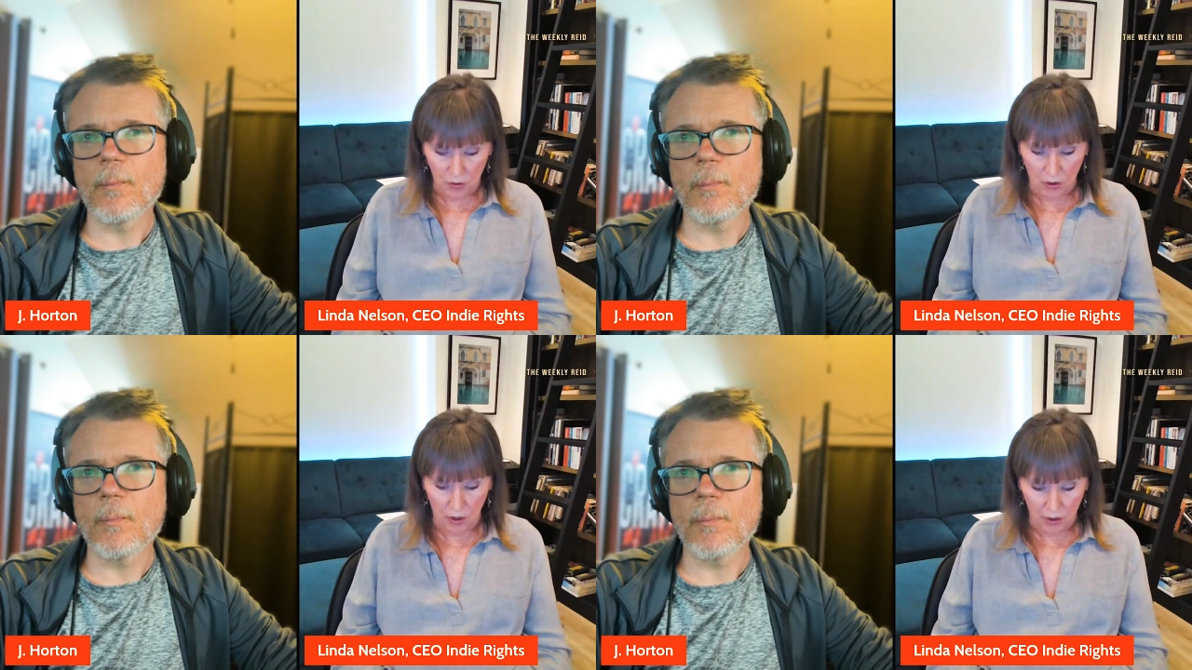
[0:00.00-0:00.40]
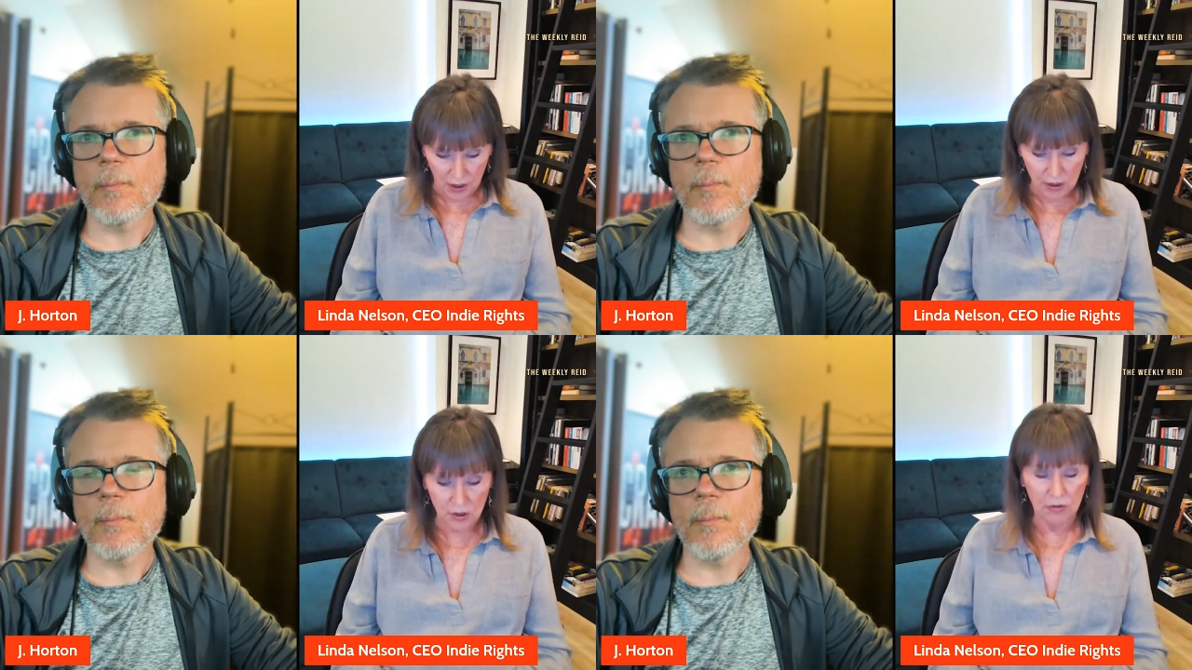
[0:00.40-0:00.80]
Speaker 1: are
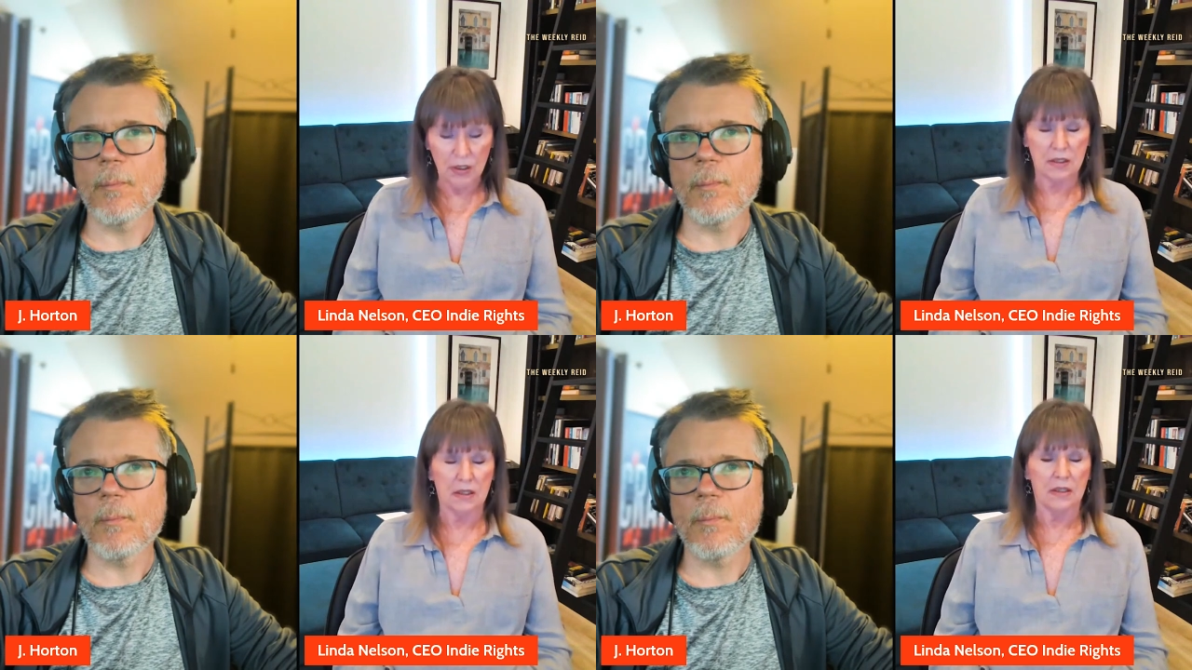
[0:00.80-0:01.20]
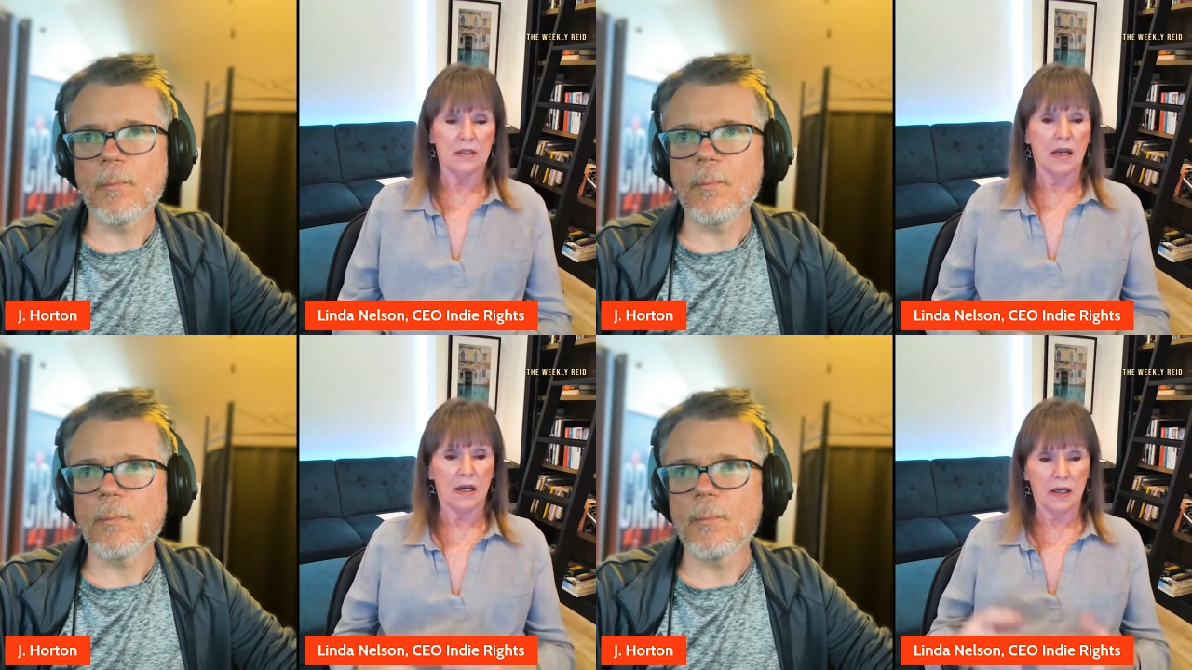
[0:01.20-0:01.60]
interested in
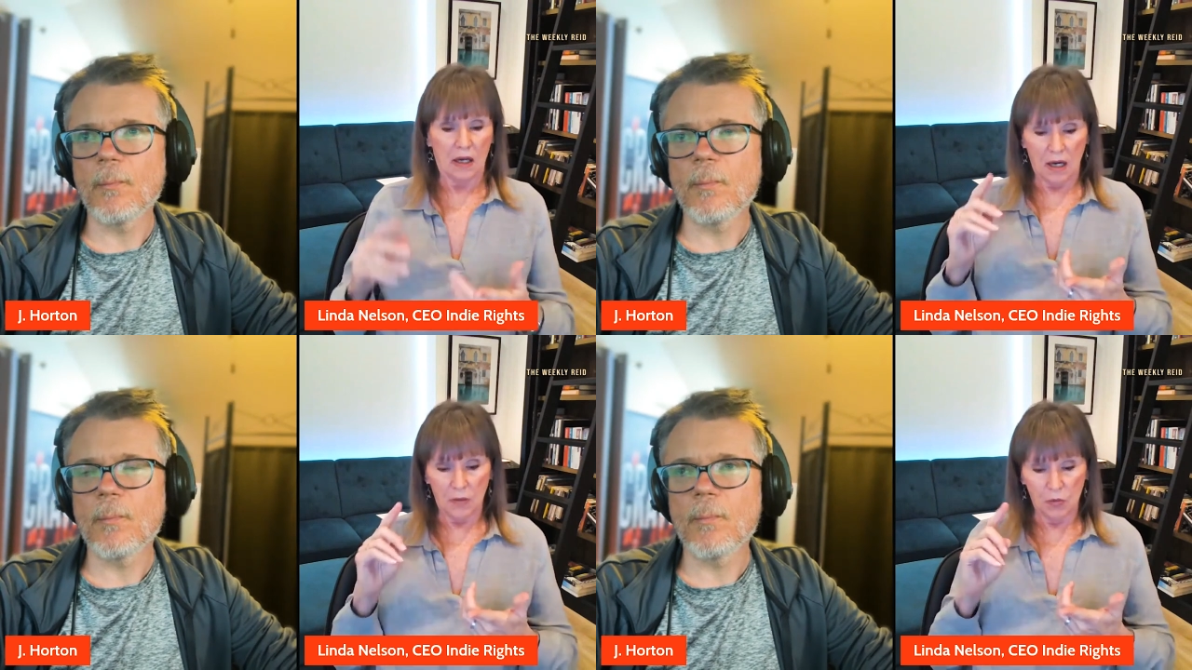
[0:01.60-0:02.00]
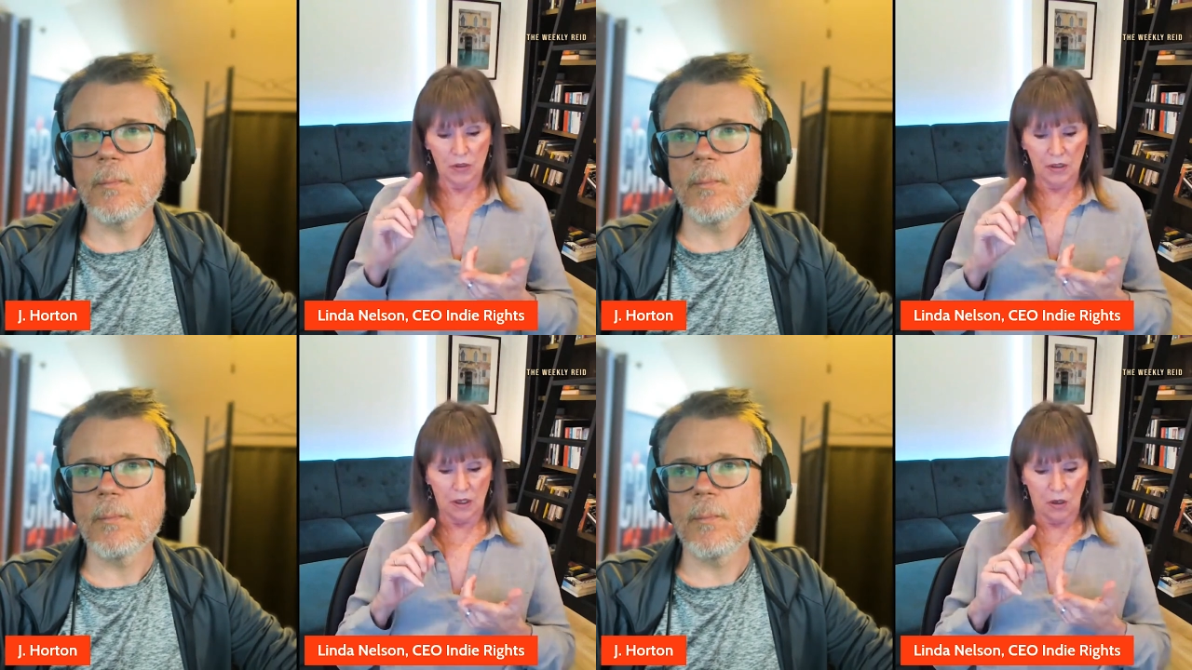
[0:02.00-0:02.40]
that,
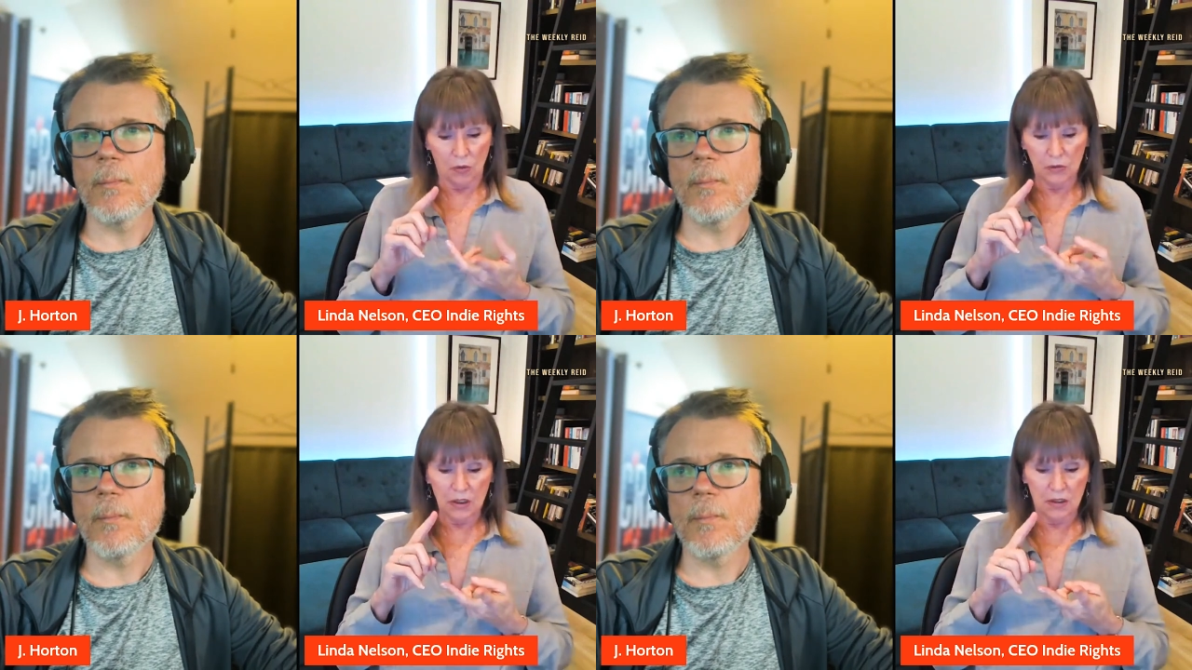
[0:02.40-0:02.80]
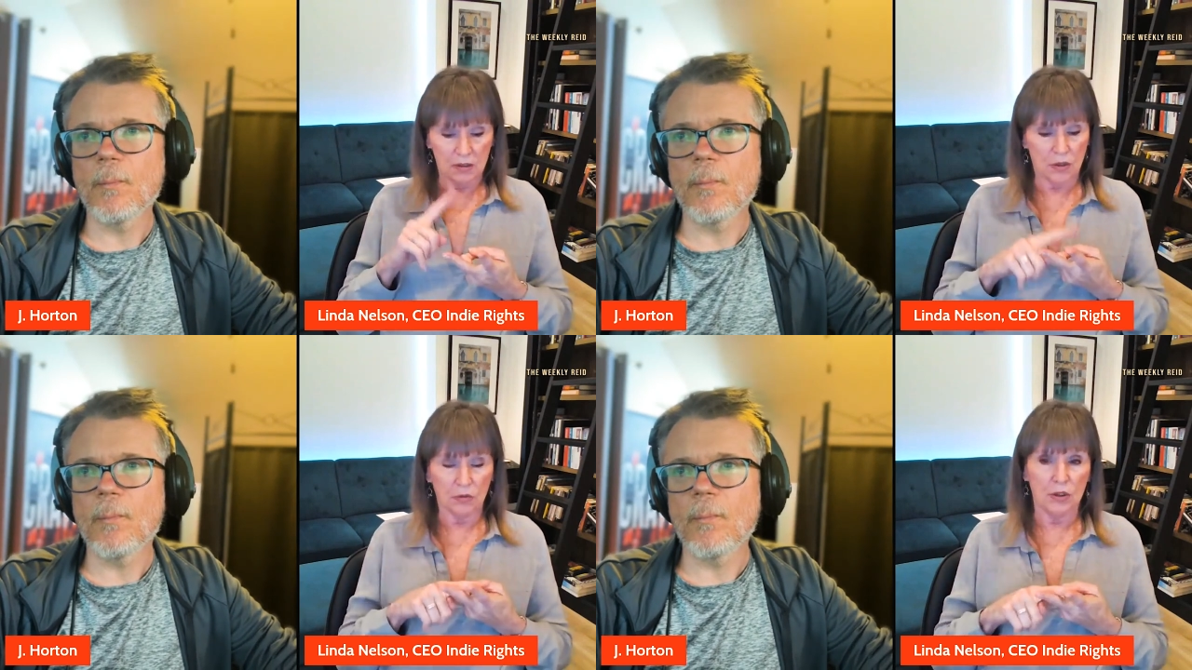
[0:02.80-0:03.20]

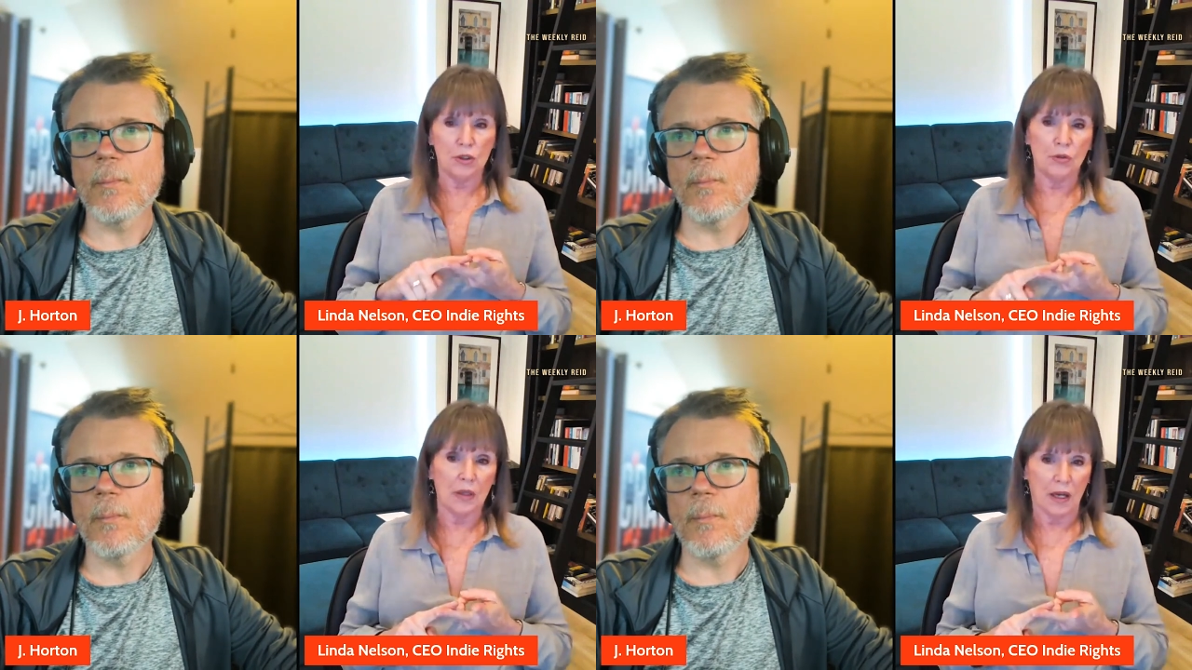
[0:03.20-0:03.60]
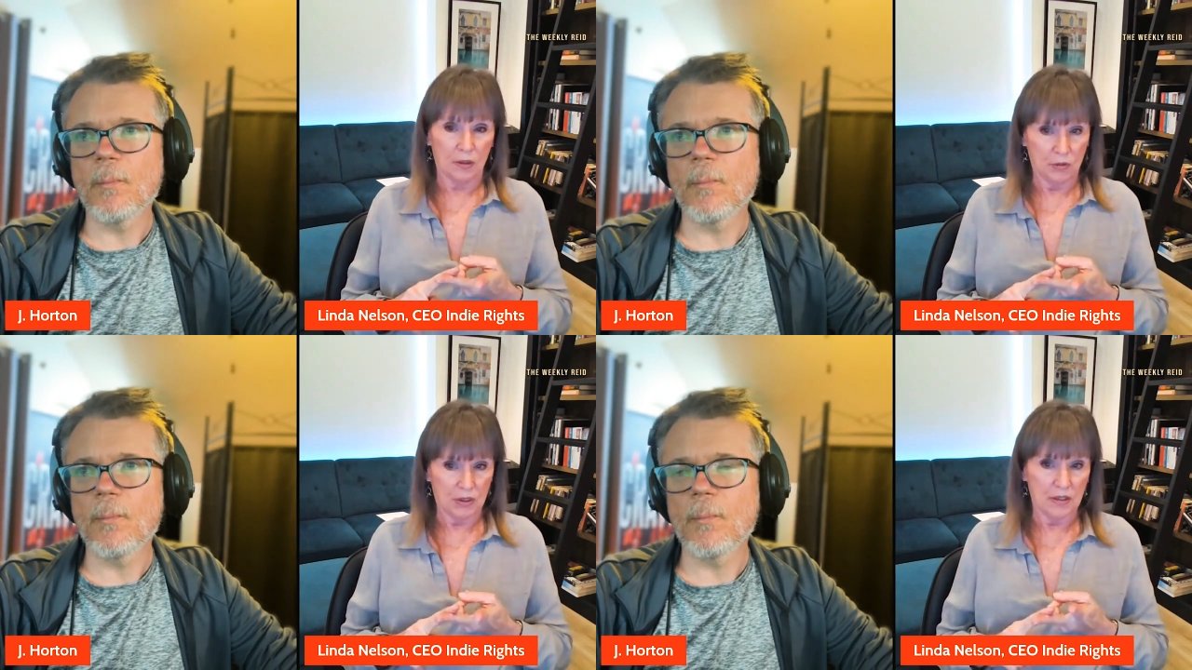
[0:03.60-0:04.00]
there's only two
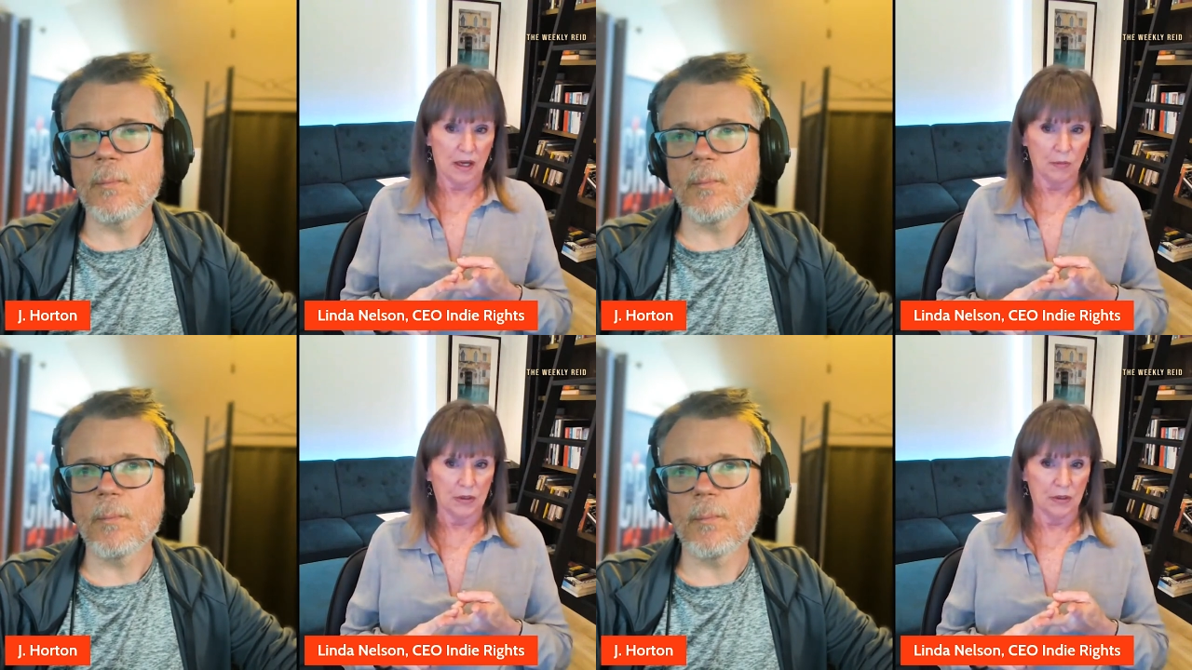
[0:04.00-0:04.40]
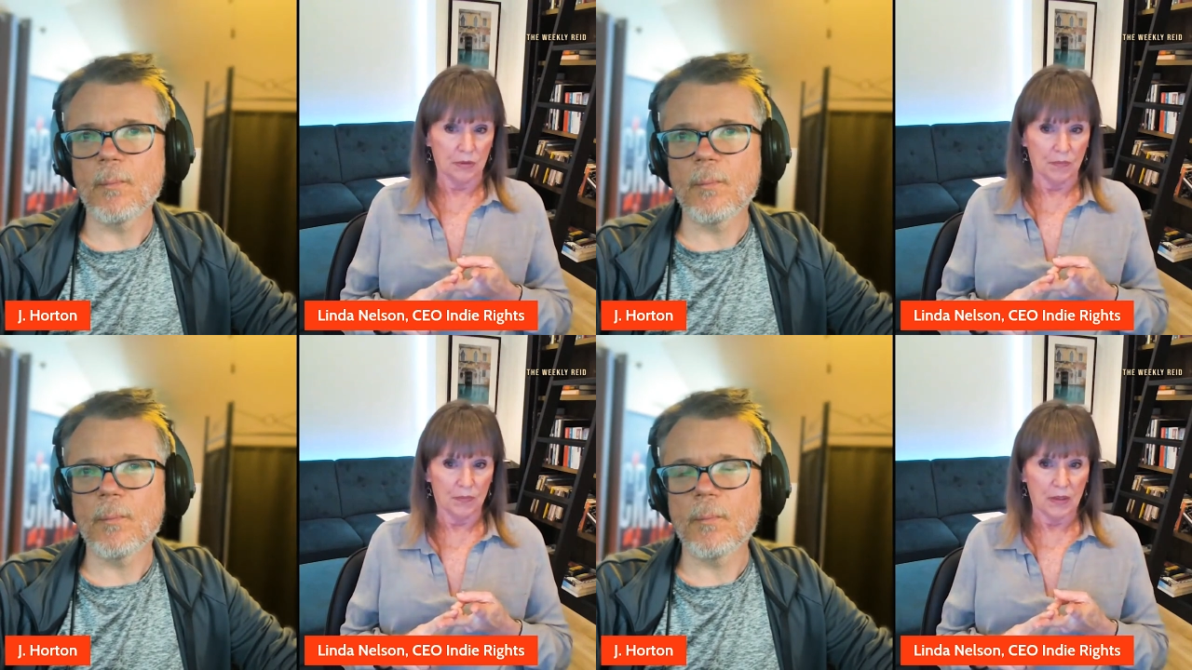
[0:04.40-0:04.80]
languages I would do.